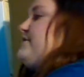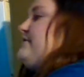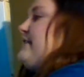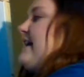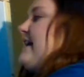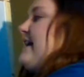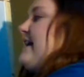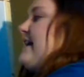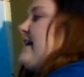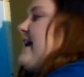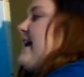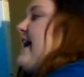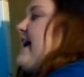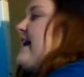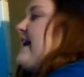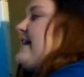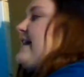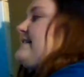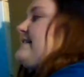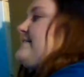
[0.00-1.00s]
like
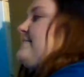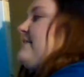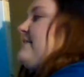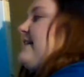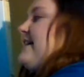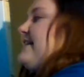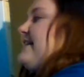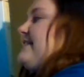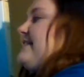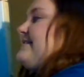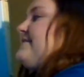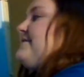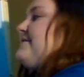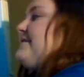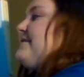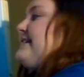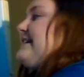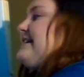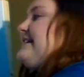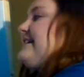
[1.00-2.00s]
x plus
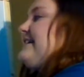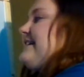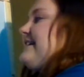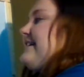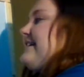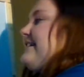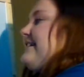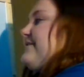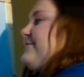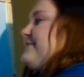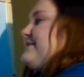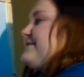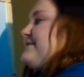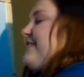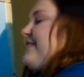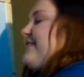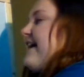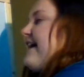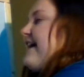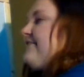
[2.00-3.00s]
3 equals
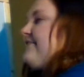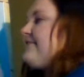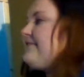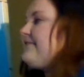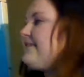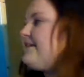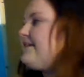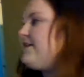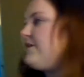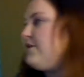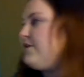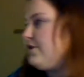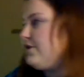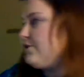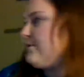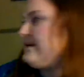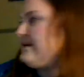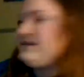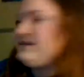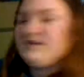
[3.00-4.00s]
5,
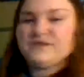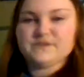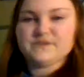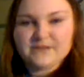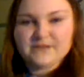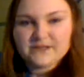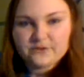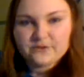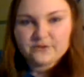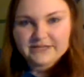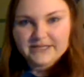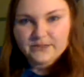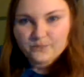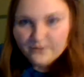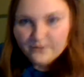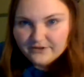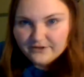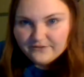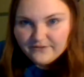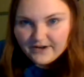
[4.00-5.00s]
equations with only
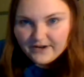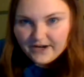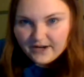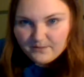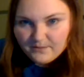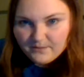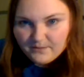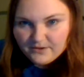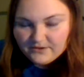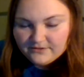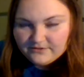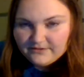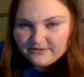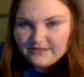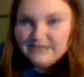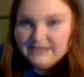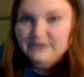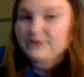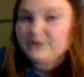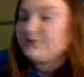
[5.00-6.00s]
one variable
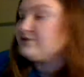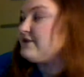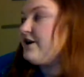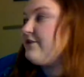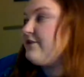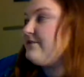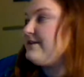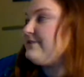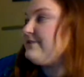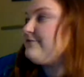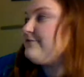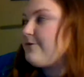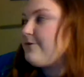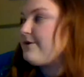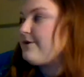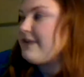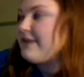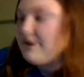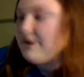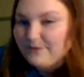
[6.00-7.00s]
and you're solving for
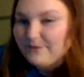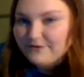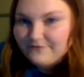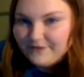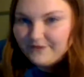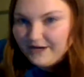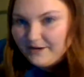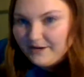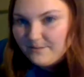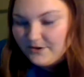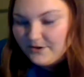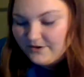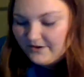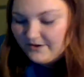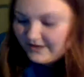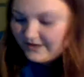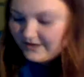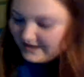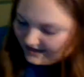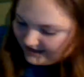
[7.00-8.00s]
that one variable,
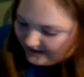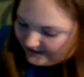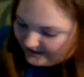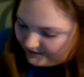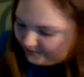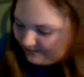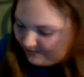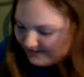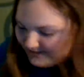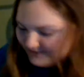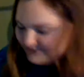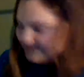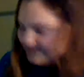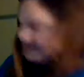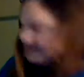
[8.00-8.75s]
an equation